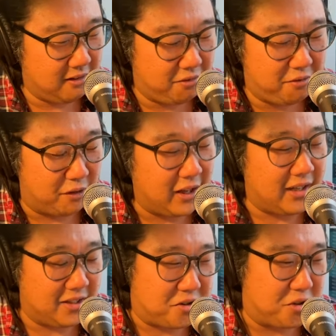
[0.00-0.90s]

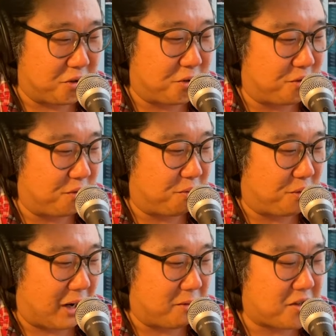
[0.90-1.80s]
related to
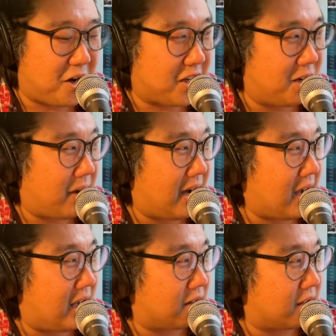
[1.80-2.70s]
what I was talking about.
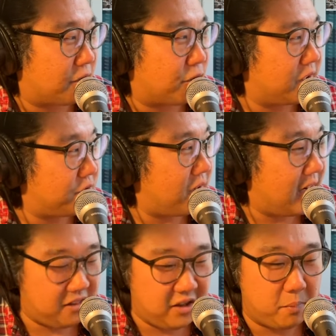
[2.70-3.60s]
I'll literally do
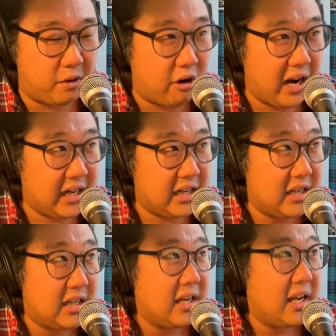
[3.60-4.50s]
anything but write.
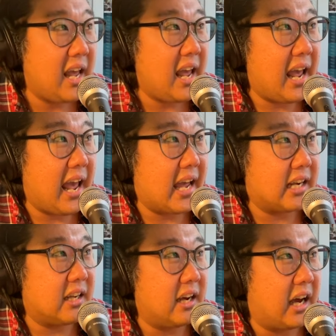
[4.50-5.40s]

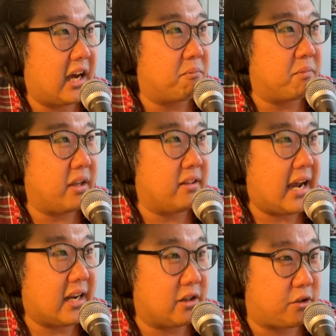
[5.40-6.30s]
And
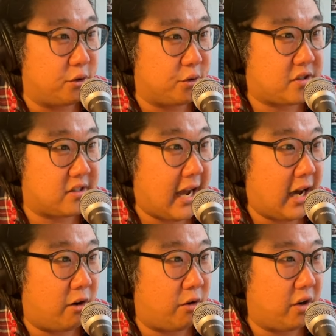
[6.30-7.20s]
that includes
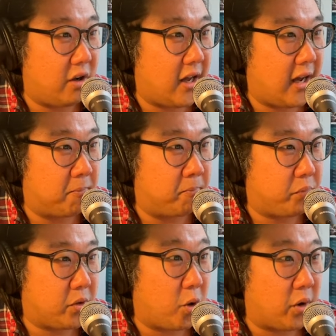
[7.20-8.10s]
now
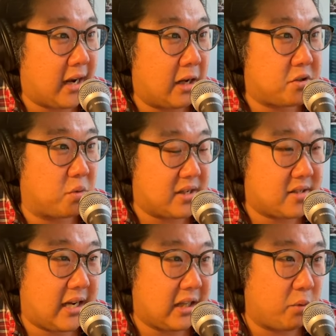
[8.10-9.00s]
going out to West
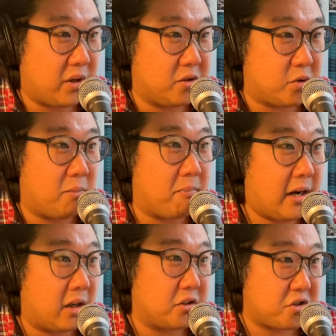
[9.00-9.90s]
Hollywood and doing
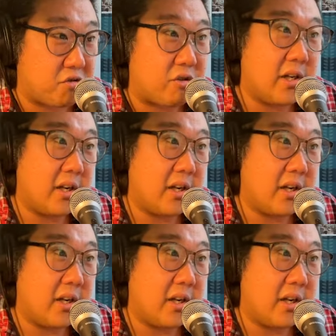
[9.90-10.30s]
man on the street